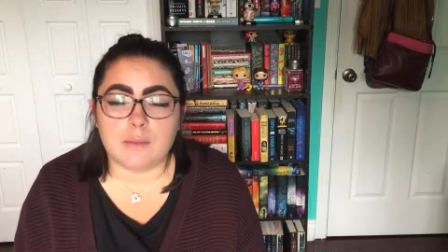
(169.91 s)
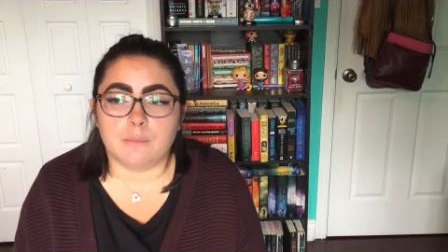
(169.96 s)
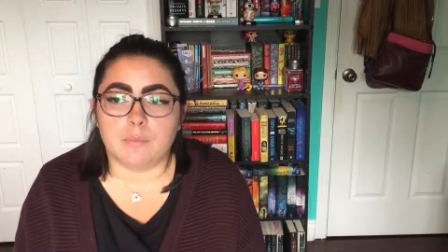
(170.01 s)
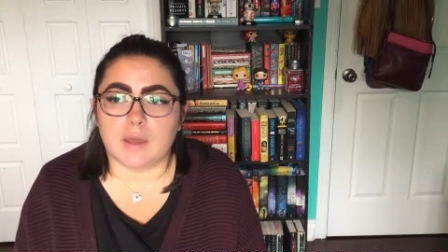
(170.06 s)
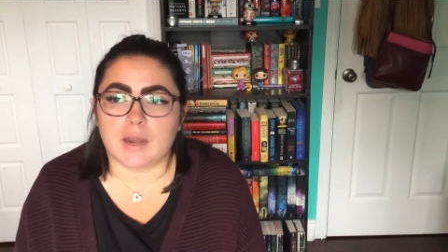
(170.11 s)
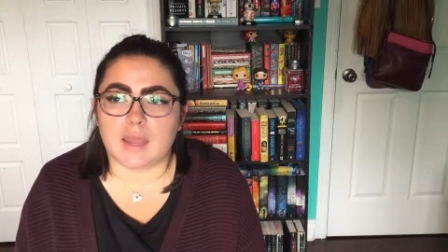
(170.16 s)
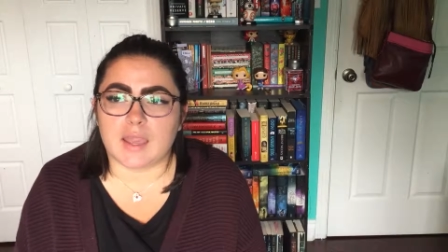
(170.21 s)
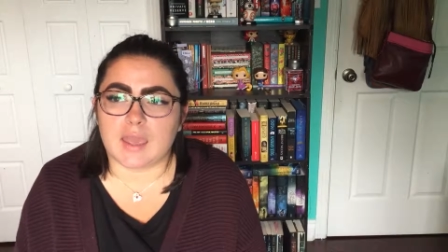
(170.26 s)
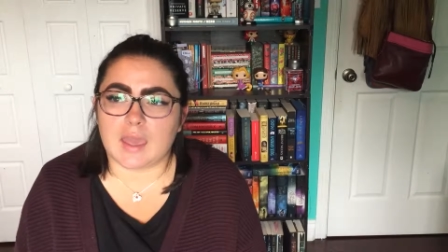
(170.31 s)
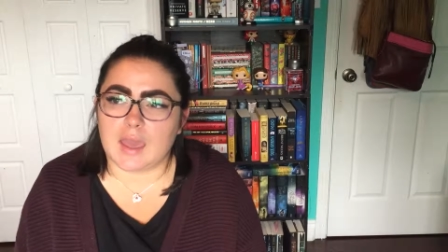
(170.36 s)

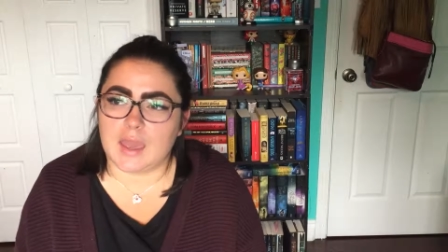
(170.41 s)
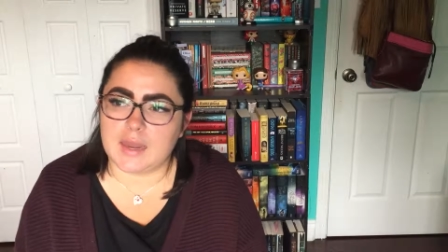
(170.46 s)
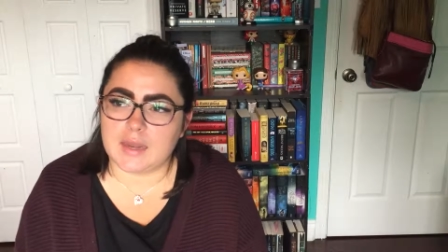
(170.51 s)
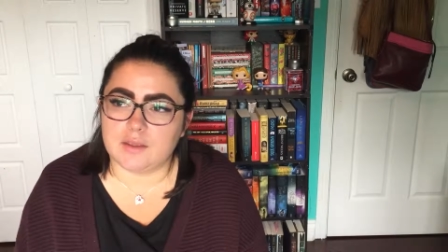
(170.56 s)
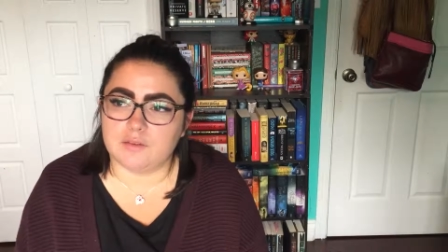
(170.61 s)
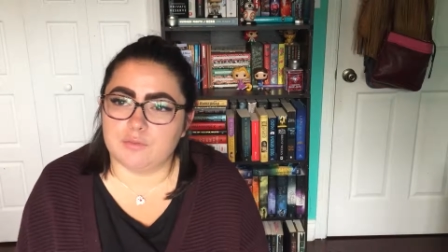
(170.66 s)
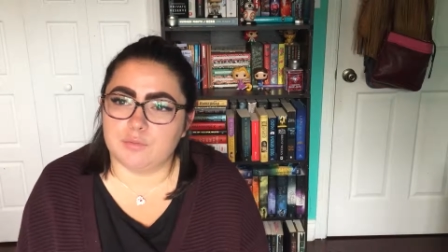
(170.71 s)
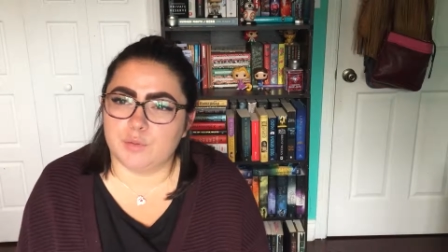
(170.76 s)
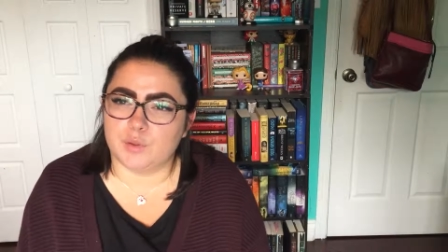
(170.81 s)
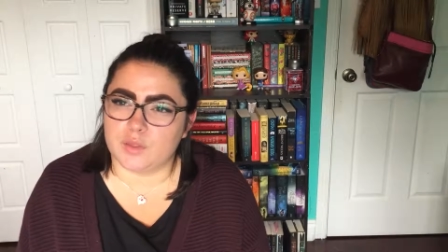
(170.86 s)
but I kind
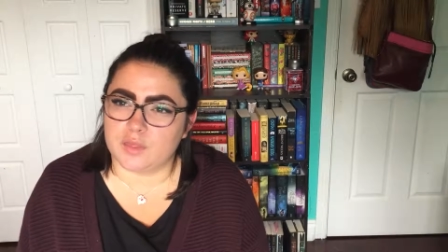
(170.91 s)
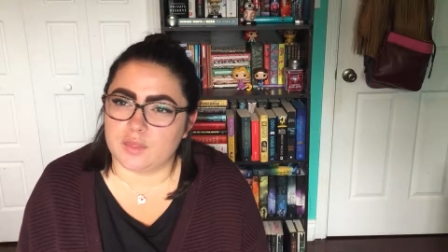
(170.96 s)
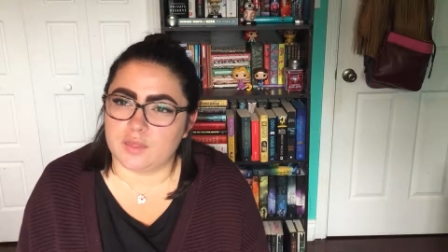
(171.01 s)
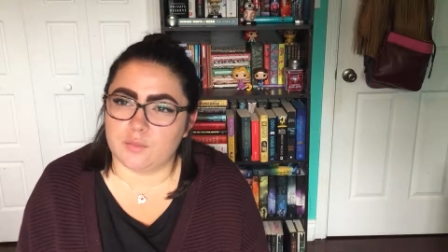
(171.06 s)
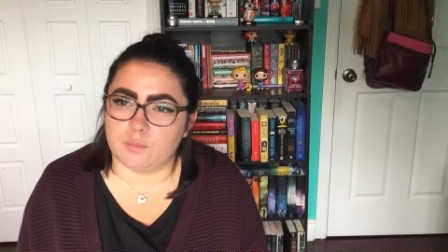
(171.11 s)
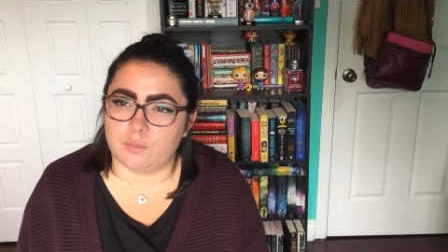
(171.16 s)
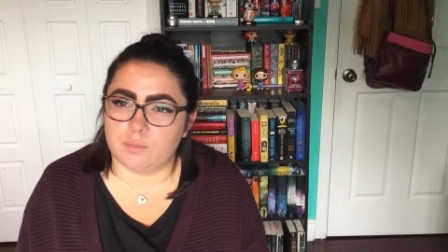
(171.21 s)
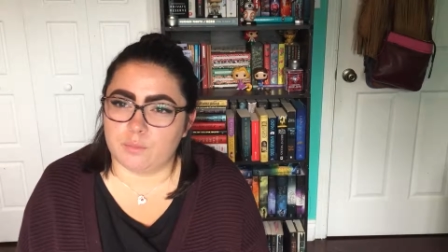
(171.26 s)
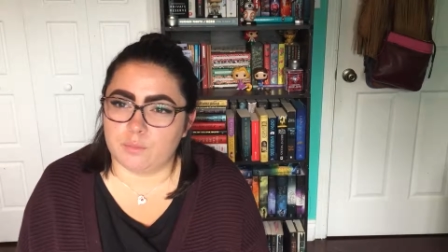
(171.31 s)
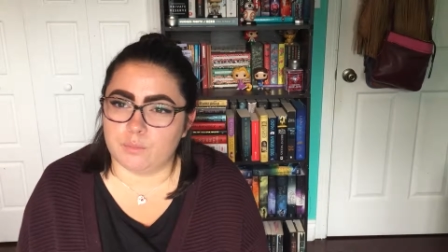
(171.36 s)
of put
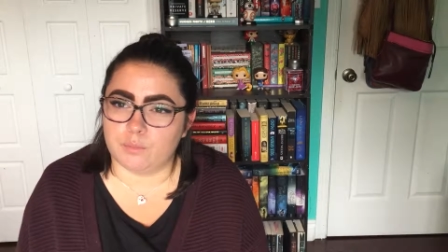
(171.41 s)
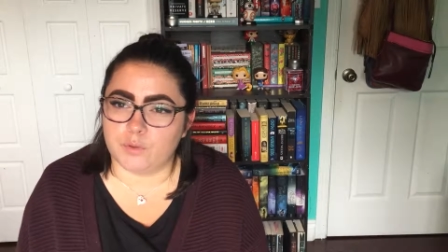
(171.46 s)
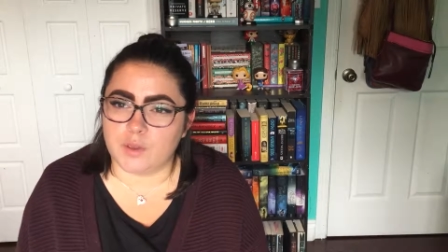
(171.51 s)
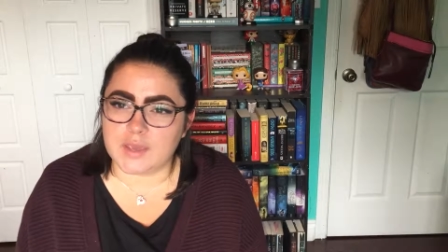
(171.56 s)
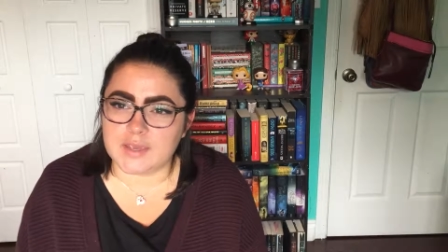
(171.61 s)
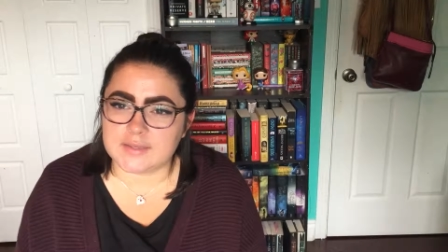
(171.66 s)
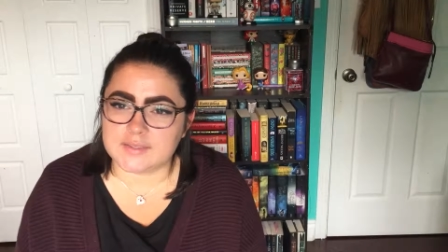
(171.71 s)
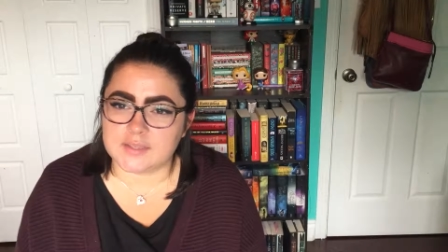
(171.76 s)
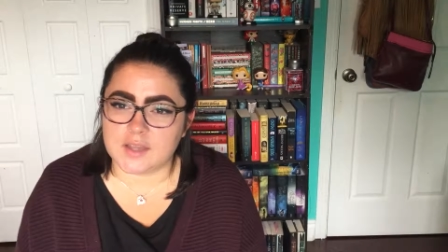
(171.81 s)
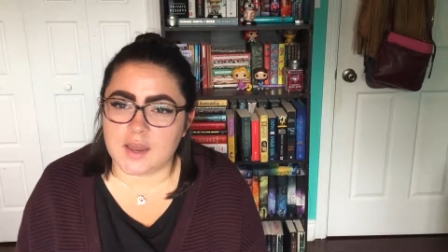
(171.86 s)
the
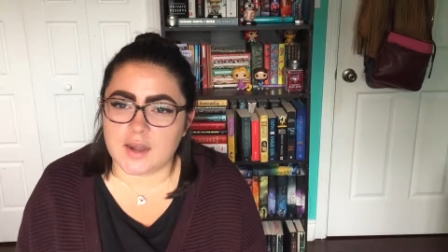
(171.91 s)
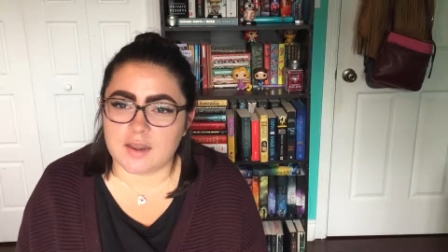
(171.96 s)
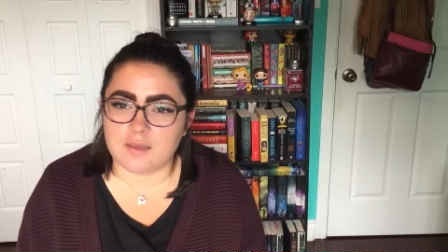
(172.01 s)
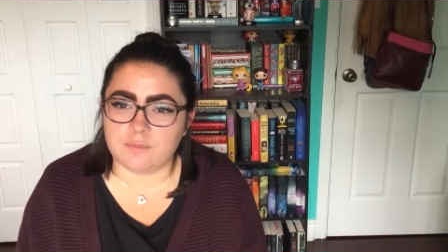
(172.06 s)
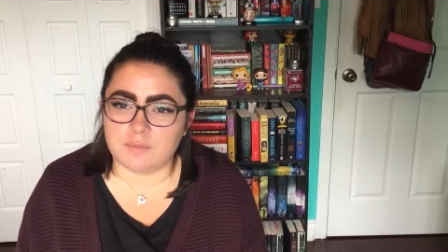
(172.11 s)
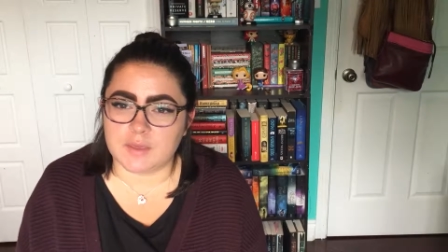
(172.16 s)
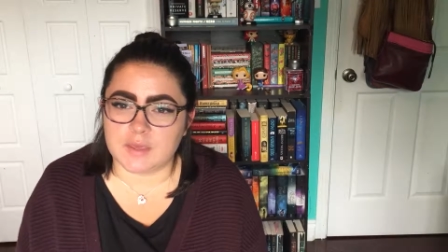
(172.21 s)
brakes on it